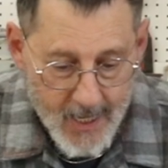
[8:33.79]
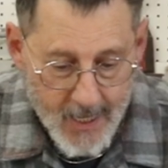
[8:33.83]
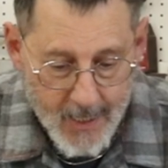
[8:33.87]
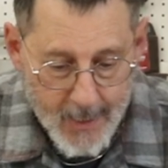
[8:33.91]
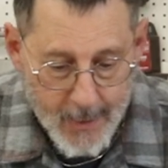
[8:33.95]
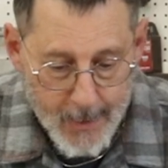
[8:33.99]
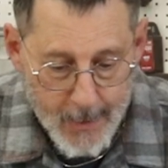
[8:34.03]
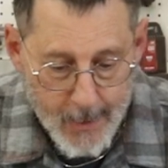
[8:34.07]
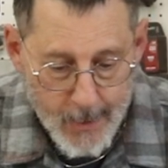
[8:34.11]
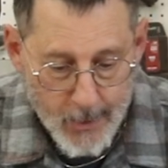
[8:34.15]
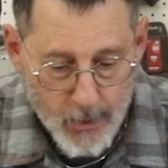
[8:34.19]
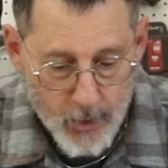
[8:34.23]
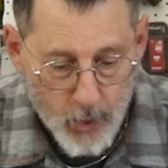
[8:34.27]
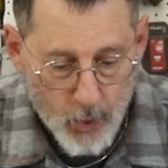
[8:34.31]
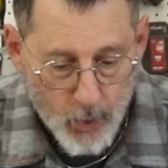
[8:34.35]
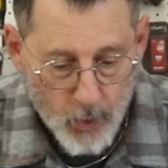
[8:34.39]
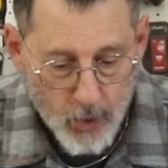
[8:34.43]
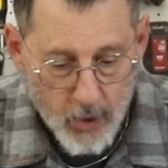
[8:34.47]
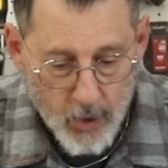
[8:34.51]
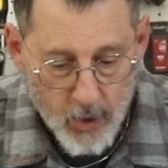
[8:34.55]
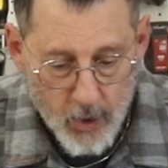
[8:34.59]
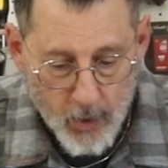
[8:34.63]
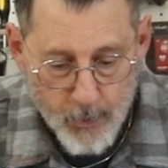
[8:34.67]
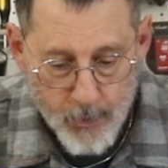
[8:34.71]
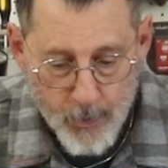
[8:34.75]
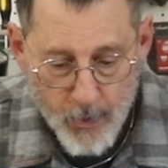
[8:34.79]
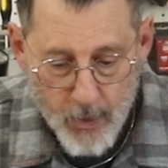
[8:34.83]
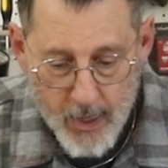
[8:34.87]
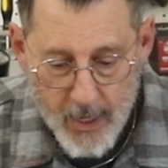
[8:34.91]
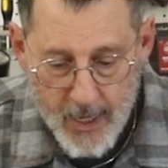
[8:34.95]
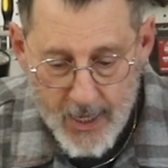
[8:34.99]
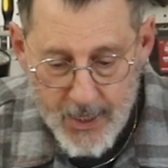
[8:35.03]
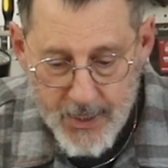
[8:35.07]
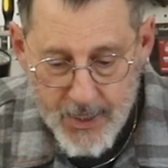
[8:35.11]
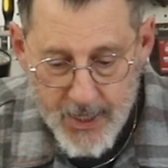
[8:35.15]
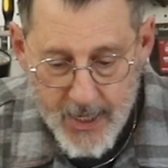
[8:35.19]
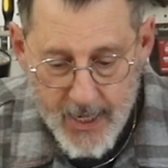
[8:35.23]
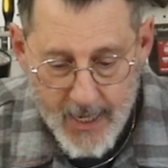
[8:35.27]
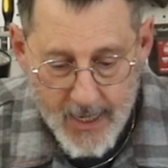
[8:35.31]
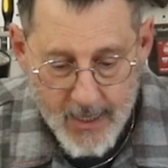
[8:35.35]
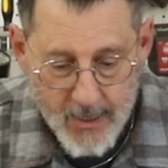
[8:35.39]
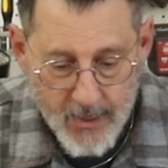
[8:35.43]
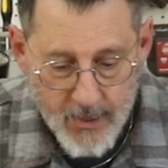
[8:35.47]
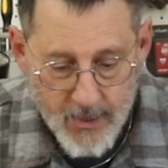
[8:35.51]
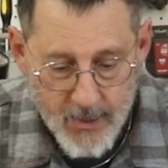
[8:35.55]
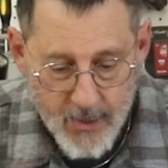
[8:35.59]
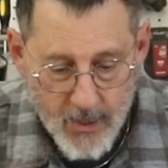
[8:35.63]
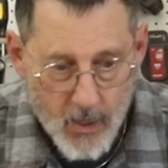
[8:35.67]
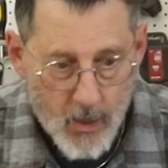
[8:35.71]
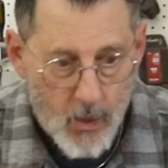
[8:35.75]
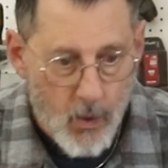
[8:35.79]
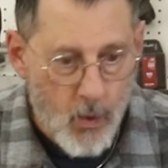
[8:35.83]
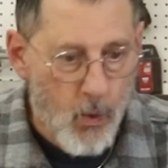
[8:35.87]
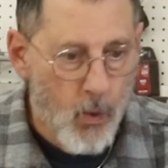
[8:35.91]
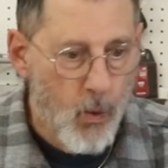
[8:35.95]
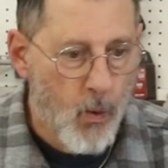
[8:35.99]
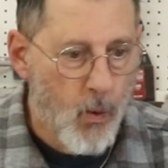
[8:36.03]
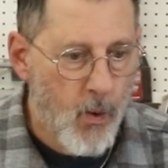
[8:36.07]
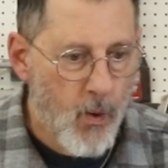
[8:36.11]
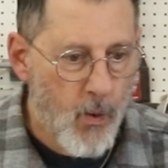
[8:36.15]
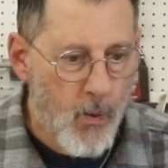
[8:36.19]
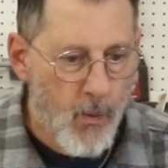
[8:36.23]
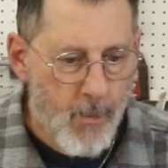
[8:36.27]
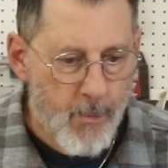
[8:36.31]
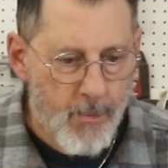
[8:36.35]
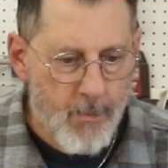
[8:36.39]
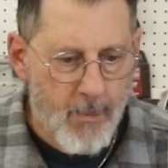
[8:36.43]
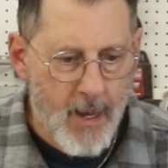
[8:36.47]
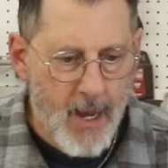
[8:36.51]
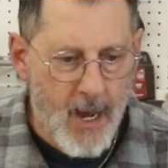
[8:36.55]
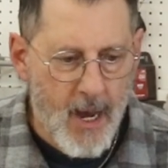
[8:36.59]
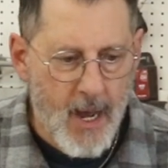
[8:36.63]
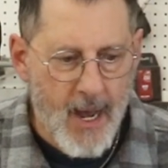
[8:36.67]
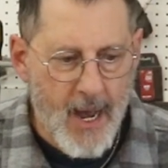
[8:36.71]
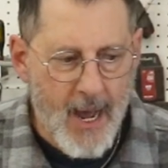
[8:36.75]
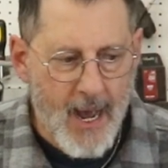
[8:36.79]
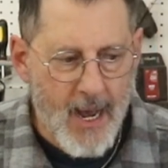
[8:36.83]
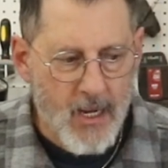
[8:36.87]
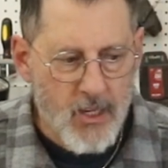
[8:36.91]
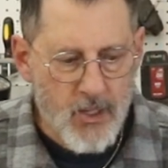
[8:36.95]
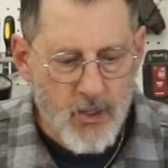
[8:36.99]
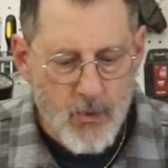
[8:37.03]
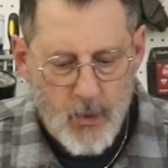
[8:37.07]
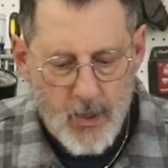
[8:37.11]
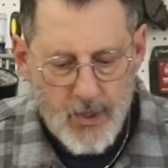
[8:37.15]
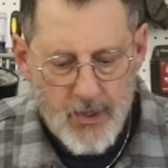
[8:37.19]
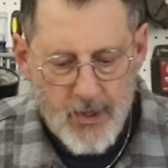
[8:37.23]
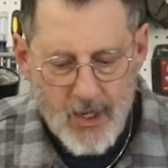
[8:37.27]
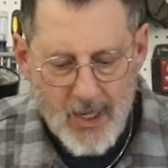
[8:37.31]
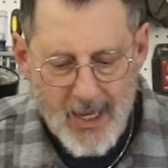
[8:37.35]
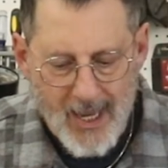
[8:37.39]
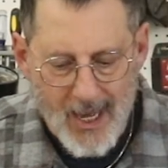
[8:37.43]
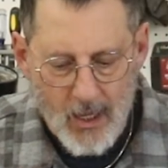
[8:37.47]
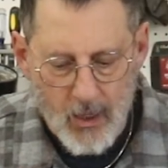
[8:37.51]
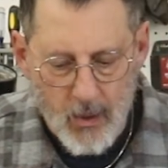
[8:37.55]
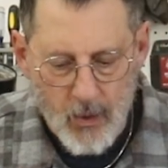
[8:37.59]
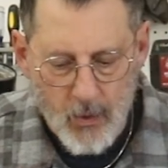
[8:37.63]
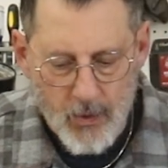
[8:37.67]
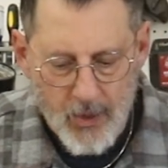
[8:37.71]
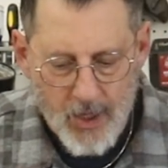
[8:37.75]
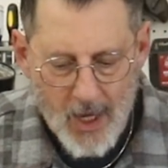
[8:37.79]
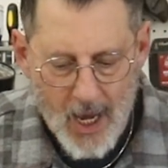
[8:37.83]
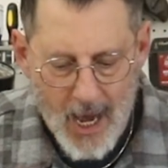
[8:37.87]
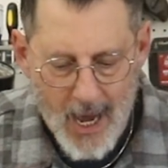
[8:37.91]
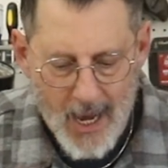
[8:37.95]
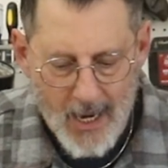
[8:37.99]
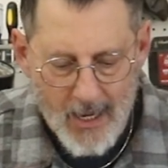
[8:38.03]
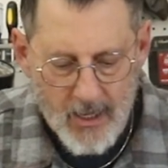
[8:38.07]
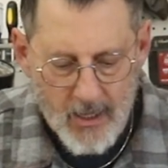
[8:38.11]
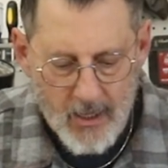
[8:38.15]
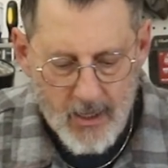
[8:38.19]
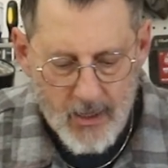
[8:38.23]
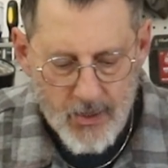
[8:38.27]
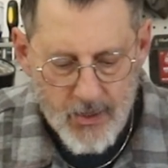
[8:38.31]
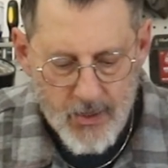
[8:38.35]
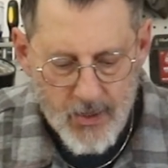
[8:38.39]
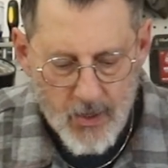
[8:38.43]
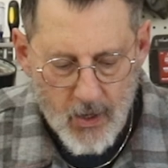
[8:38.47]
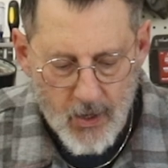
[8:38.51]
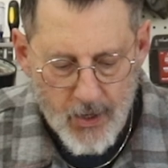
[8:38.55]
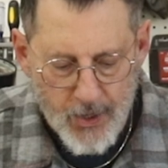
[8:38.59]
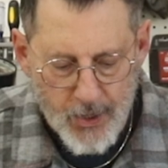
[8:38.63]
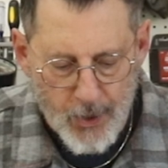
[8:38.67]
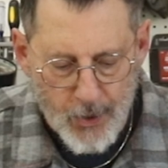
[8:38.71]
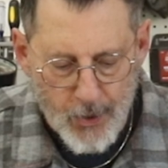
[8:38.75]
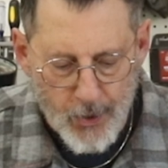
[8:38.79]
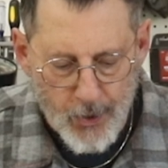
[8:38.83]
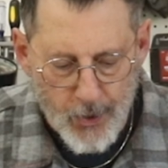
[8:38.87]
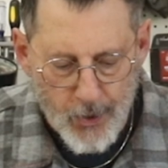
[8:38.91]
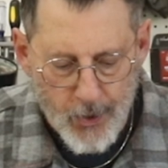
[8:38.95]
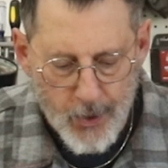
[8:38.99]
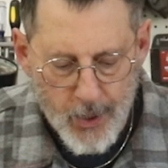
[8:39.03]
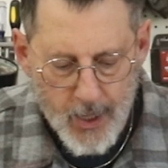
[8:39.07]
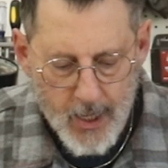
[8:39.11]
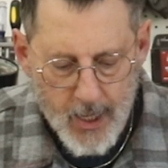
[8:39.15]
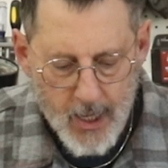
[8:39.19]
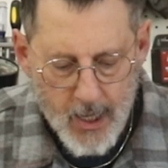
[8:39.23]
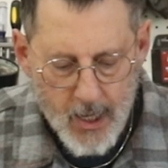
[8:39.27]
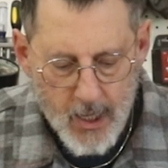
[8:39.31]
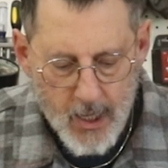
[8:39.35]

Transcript: Uh, cool little project. Oh, may I ask what the yellow dot is on your?